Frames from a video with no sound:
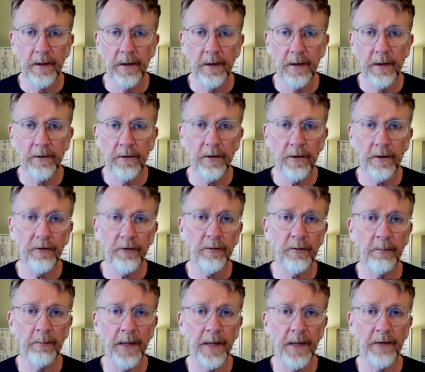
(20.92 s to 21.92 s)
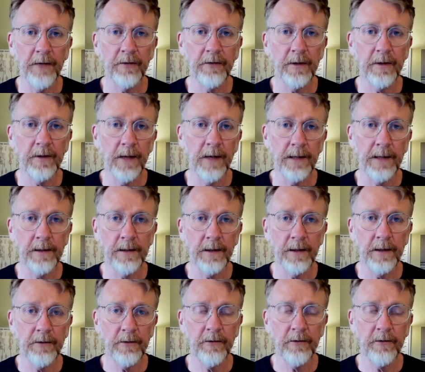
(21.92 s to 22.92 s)
So there are some basic
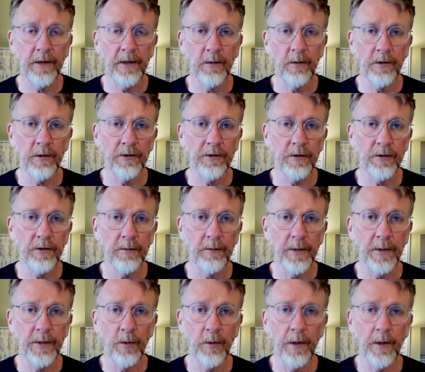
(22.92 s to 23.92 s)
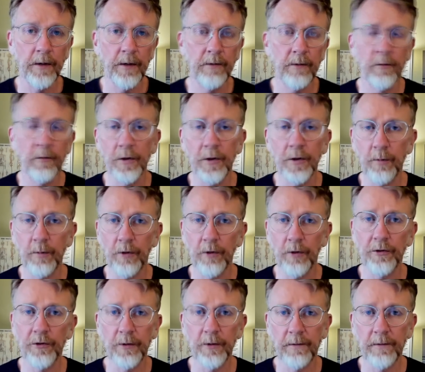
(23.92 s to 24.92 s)
guidelines that I want you to be aware of when you
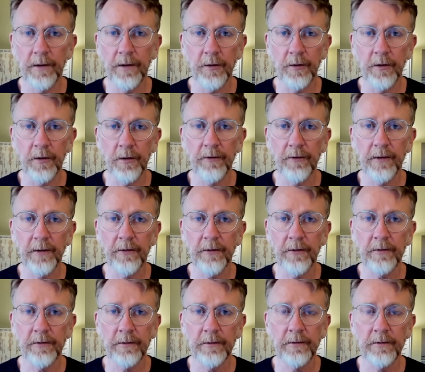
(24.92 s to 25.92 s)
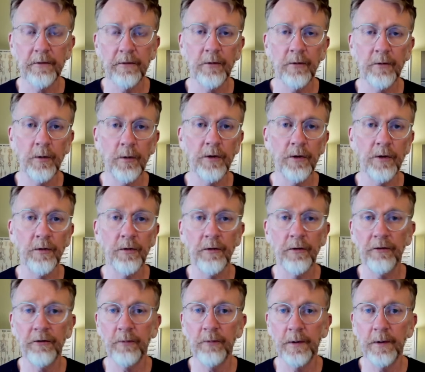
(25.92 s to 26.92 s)
approach doing a Feldenkrais lesson. So we're going to do
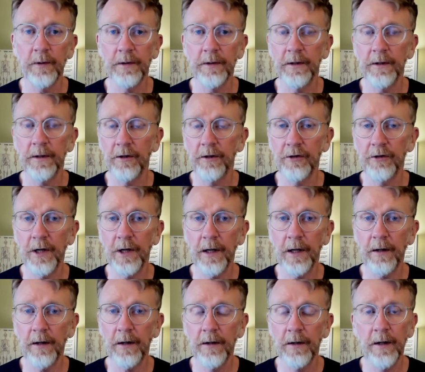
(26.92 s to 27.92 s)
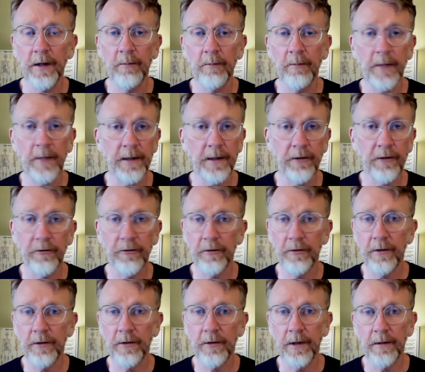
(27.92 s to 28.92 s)
this one in a chair. Many lessons are
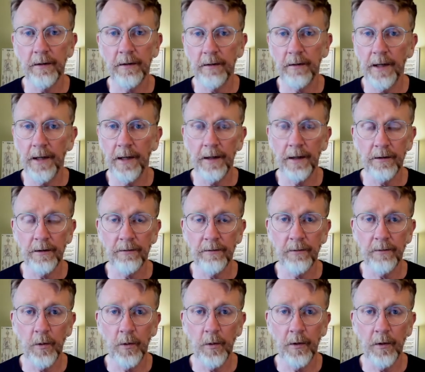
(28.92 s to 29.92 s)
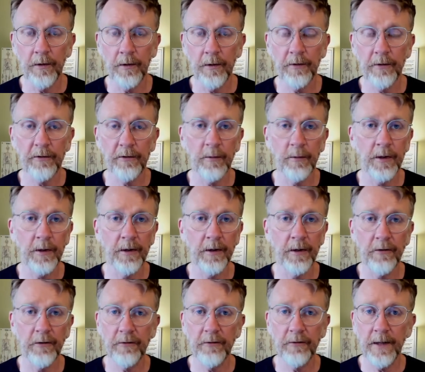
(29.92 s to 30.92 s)
done lying on the floor, some are done in
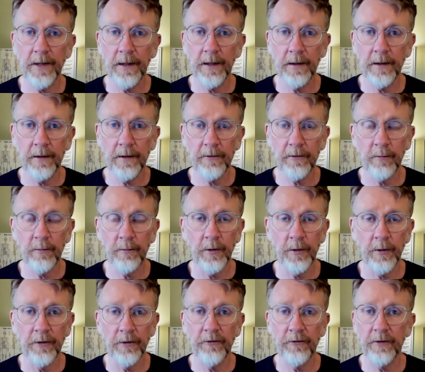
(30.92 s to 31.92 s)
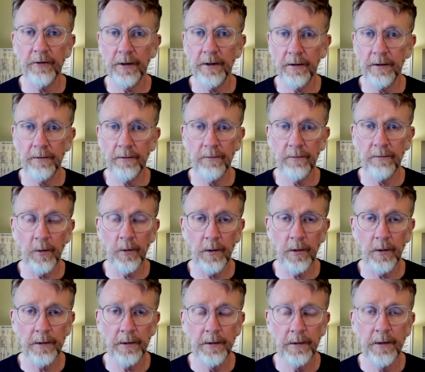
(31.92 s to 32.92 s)
standing, some are done sitting on the
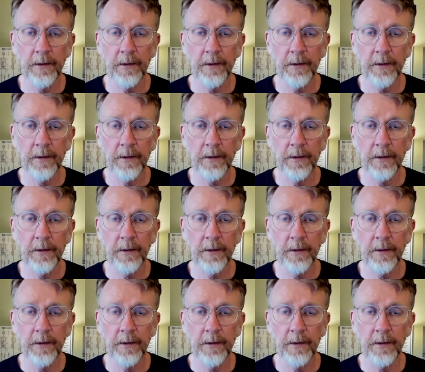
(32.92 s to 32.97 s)
floor.